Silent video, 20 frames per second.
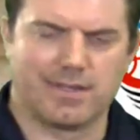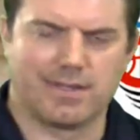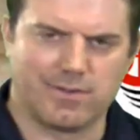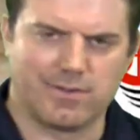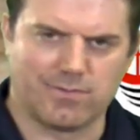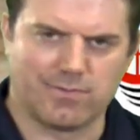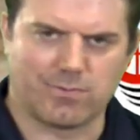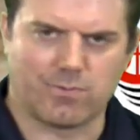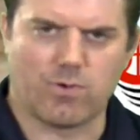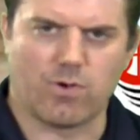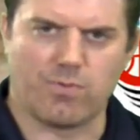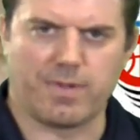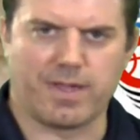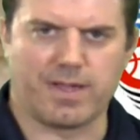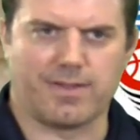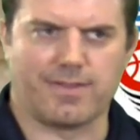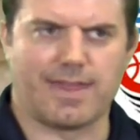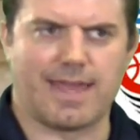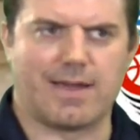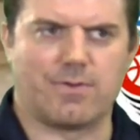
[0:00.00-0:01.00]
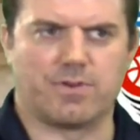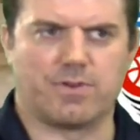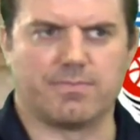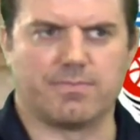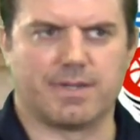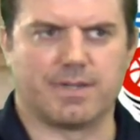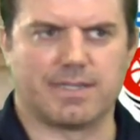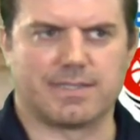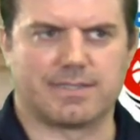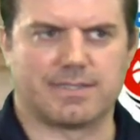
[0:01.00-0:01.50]
Don't quote me on that one.
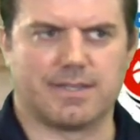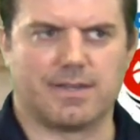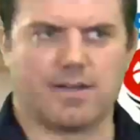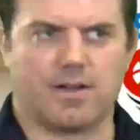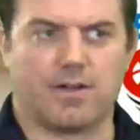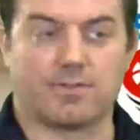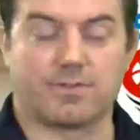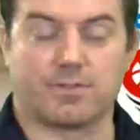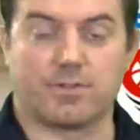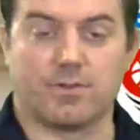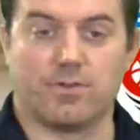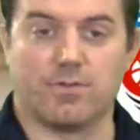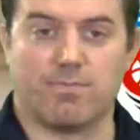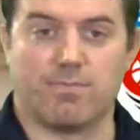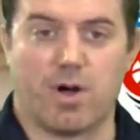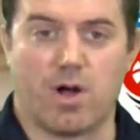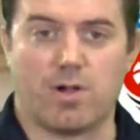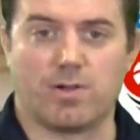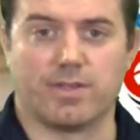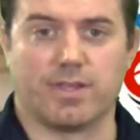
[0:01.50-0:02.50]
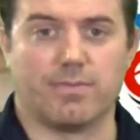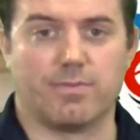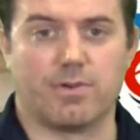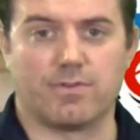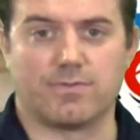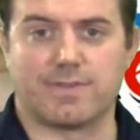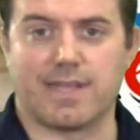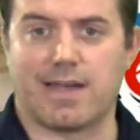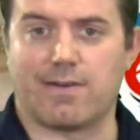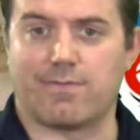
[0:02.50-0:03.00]
But also Malden
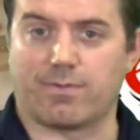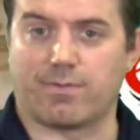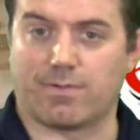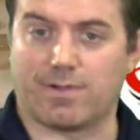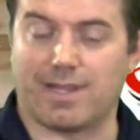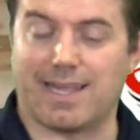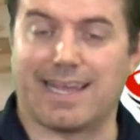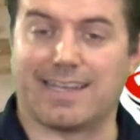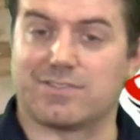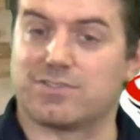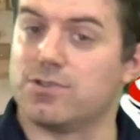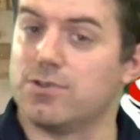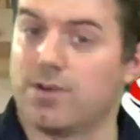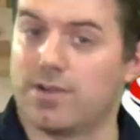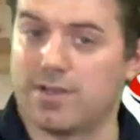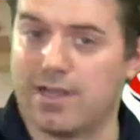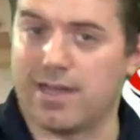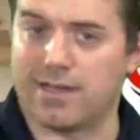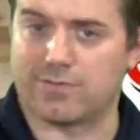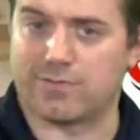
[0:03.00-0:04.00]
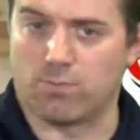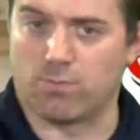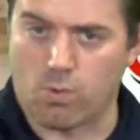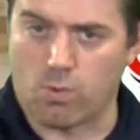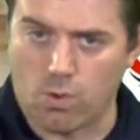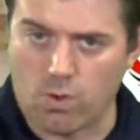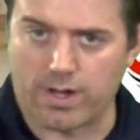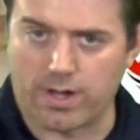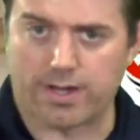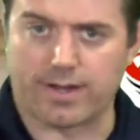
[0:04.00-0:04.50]
moves down from Class 2 to Class
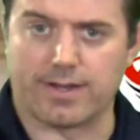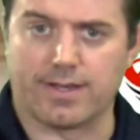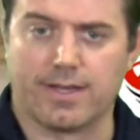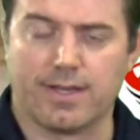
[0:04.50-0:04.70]
1.